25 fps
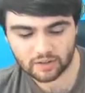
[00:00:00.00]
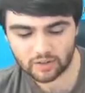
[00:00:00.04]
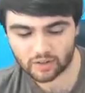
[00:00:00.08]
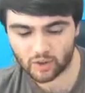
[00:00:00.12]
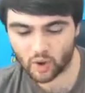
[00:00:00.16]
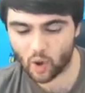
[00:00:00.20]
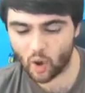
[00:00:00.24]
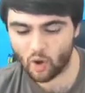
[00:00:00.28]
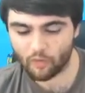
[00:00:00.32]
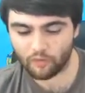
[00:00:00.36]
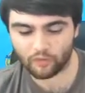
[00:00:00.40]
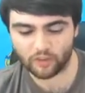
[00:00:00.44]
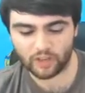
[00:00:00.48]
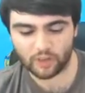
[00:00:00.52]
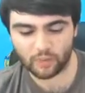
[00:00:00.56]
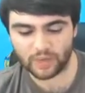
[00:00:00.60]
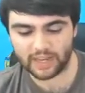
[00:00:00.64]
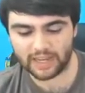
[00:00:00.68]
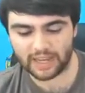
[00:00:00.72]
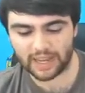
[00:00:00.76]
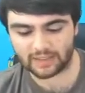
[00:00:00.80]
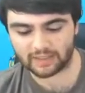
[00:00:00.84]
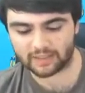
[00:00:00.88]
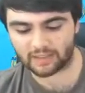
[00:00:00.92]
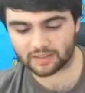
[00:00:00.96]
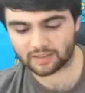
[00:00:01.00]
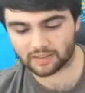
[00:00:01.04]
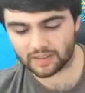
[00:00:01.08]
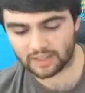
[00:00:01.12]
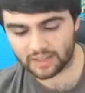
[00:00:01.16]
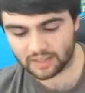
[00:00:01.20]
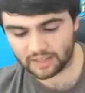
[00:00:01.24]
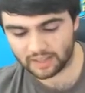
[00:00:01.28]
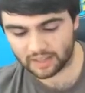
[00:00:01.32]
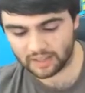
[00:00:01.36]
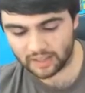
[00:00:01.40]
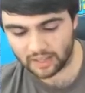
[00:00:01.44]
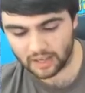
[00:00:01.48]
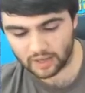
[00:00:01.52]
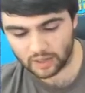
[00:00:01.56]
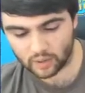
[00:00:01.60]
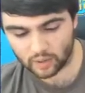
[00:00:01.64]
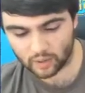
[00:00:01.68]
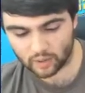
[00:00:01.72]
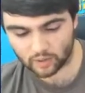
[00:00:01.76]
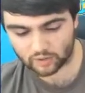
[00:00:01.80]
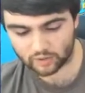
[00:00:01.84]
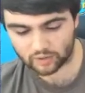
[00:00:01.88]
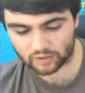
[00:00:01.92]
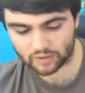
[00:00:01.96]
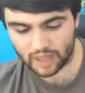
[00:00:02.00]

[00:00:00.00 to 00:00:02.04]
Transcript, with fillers: So hopefully we get to see the Eagles